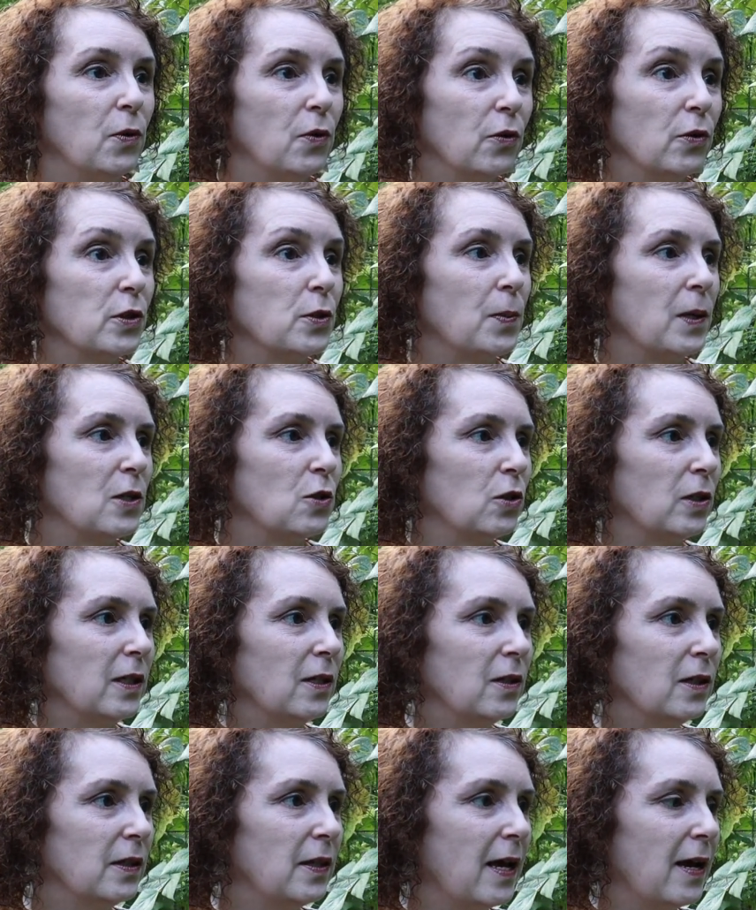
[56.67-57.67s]
They're especially
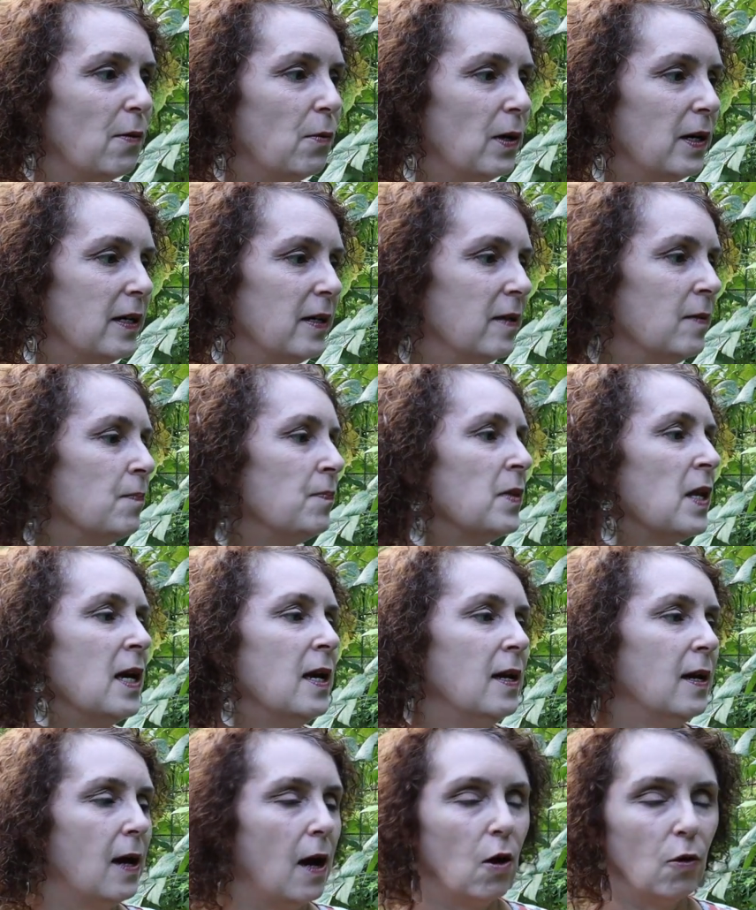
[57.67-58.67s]
good that way,
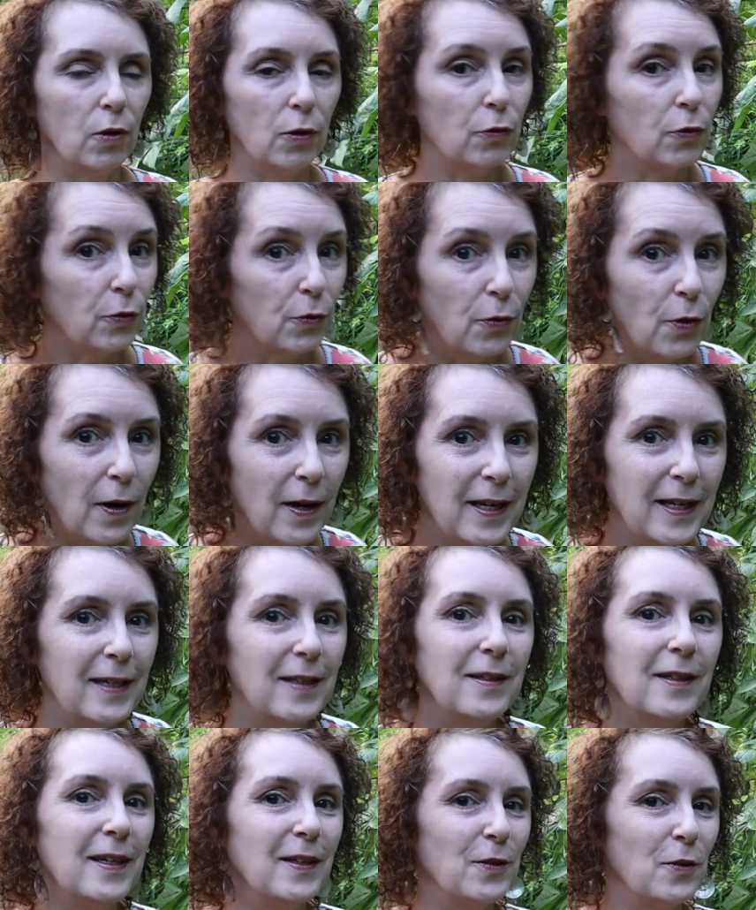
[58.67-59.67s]
although they're great
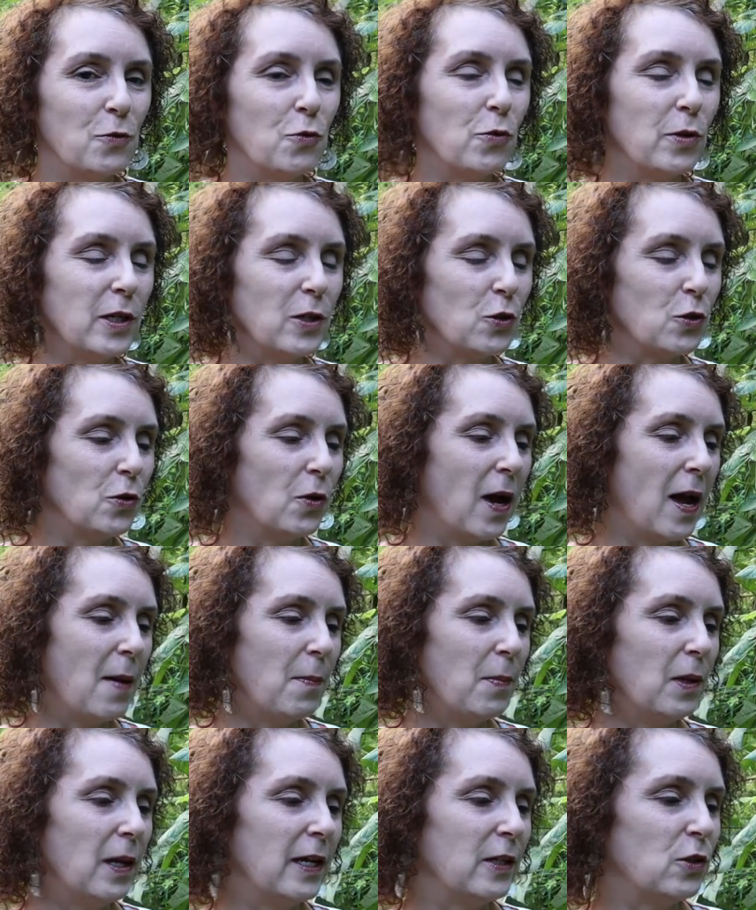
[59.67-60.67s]
in the traditional
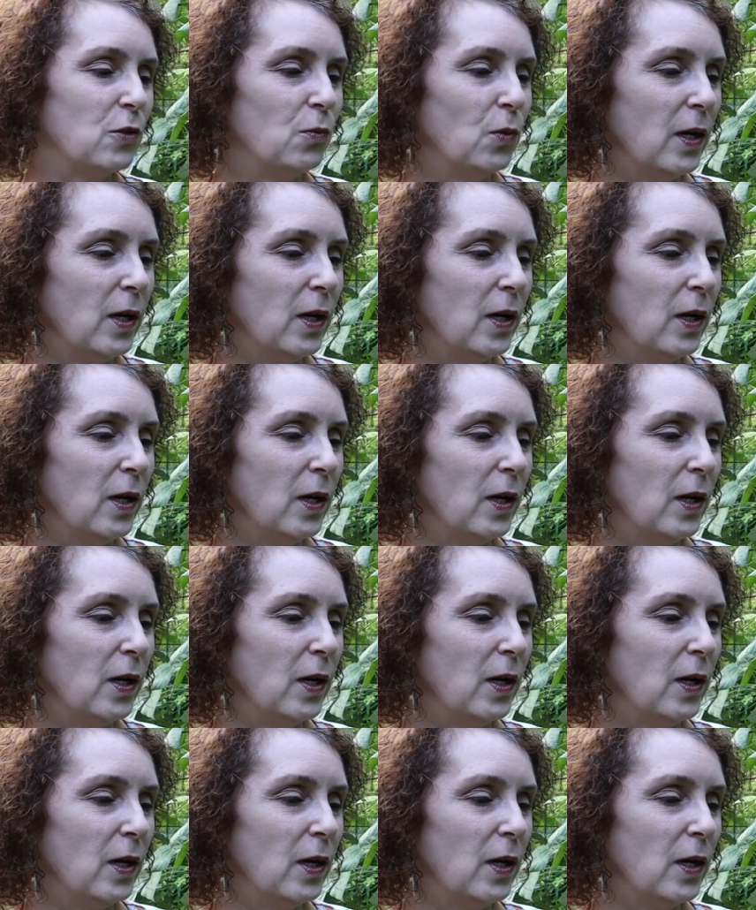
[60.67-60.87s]
Appalachian